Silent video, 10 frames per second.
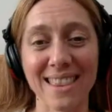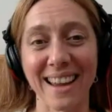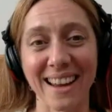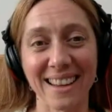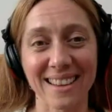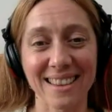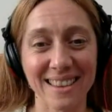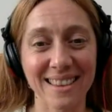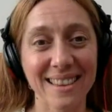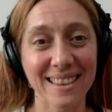thing,
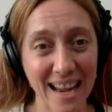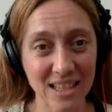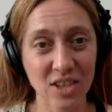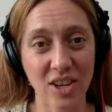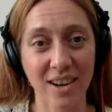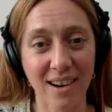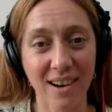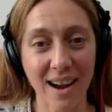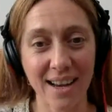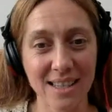last year
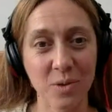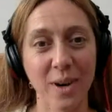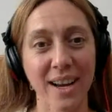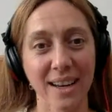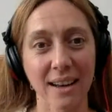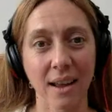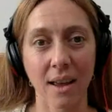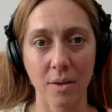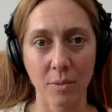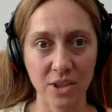I asked Duane,
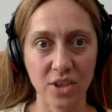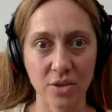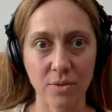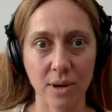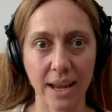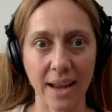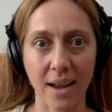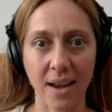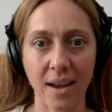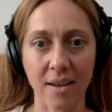would you
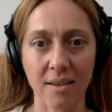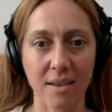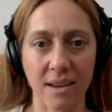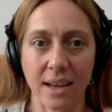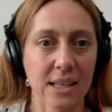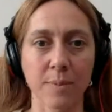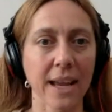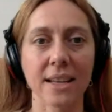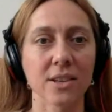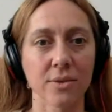
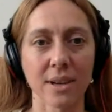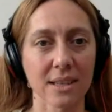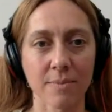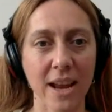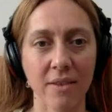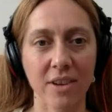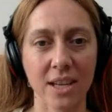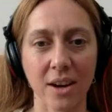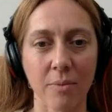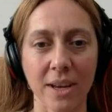explain to us, make a
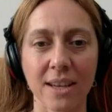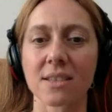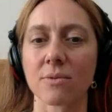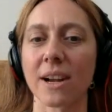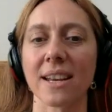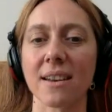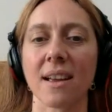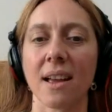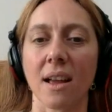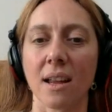video, because Duane,
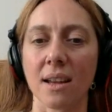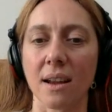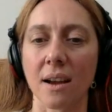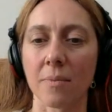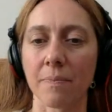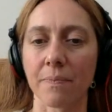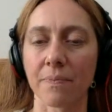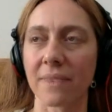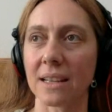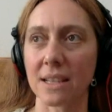he
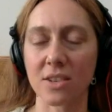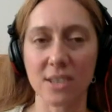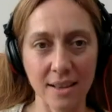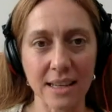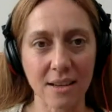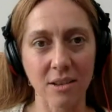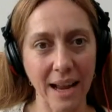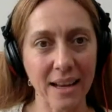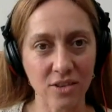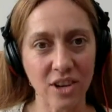teaches classical
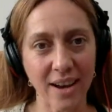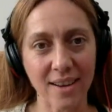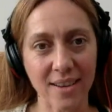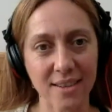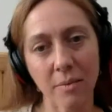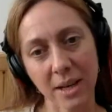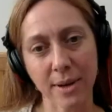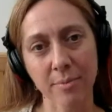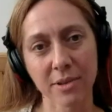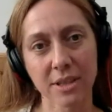and jazz. Not many
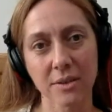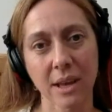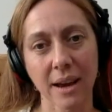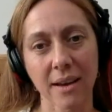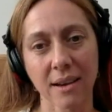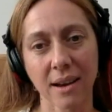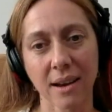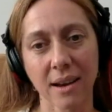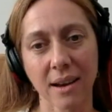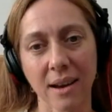people do that,
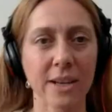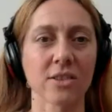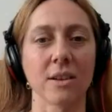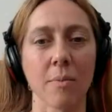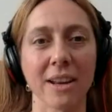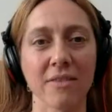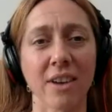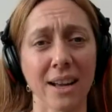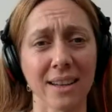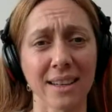and especially not
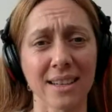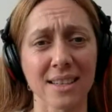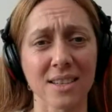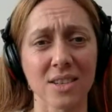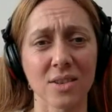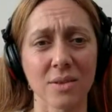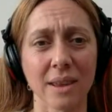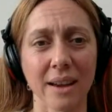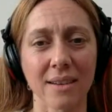many violinists do